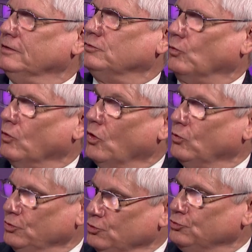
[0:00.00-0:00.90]
the
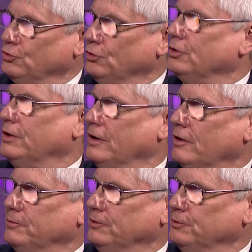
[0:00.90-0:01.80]
role you took in
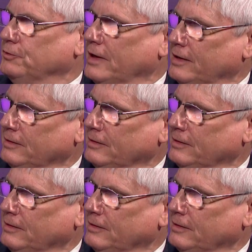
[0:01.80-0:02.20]
helping do that.